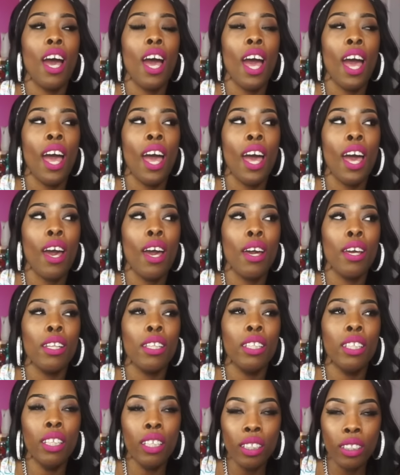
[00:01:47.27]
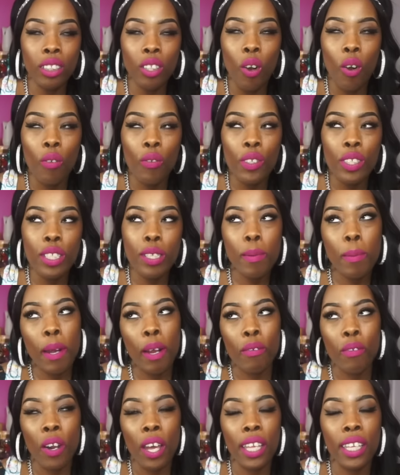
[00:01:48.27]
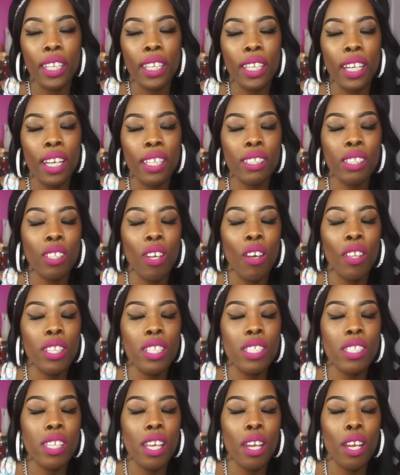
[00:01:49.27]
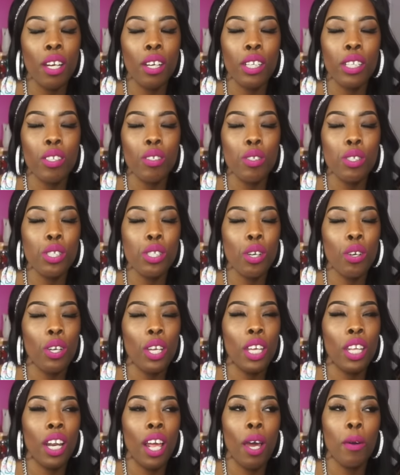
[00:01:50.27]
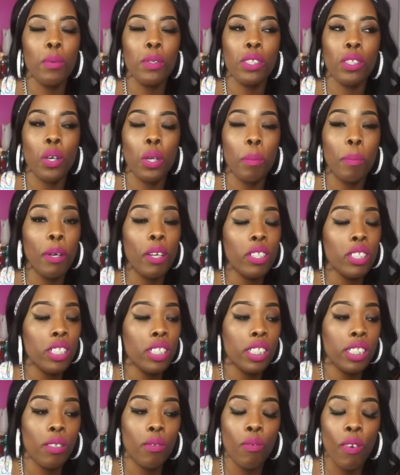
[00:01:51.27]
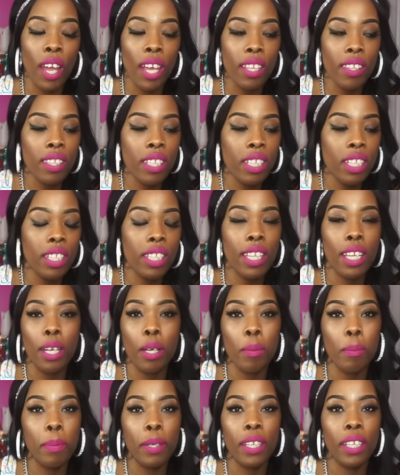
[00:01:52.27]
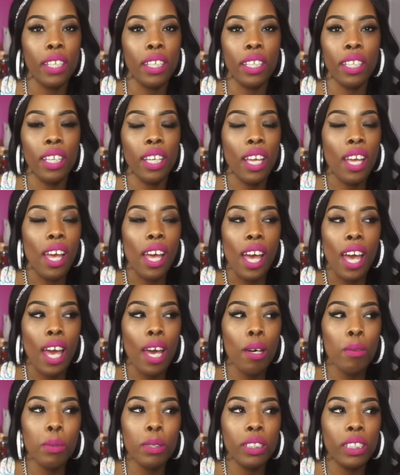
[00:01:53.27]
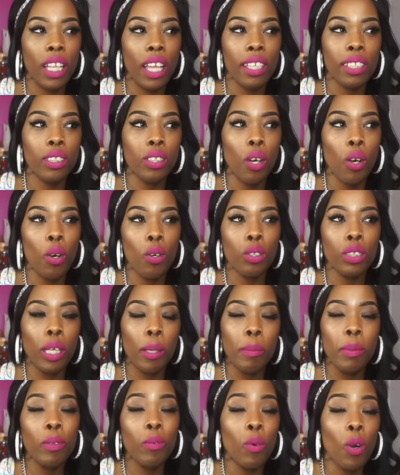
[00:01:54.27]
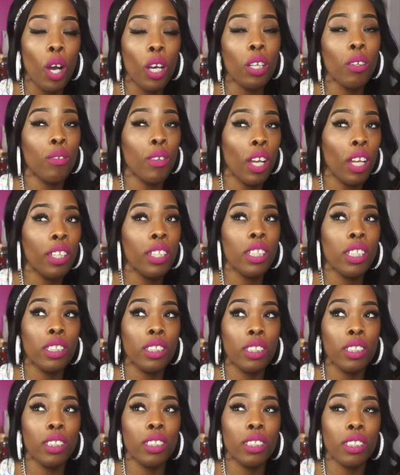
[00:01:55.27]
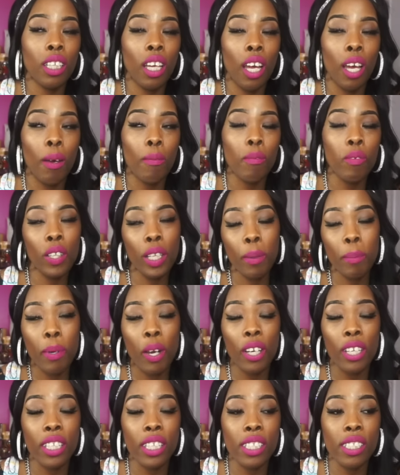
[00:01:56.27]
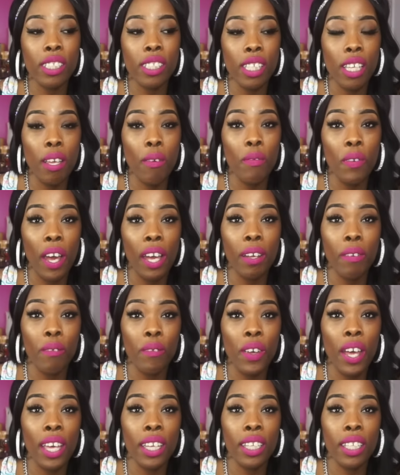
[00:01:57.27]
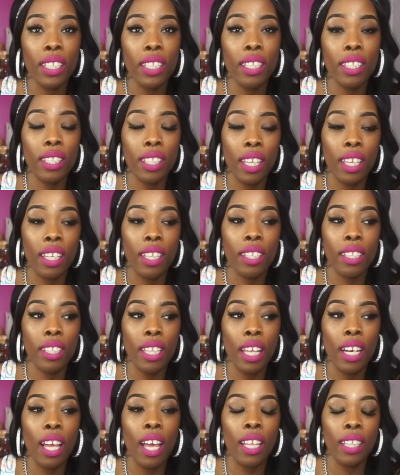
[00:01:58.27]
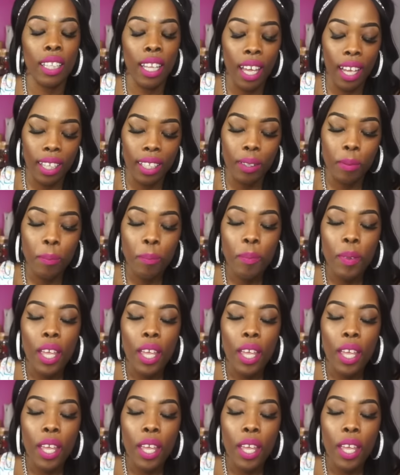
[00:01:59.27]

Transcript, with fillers: I looked over to my right and I saw this Ariel shirt, and I was going to purchase it right then and there, but I was like, no, let me walk around this um, flea market and see if I could find anything that I like.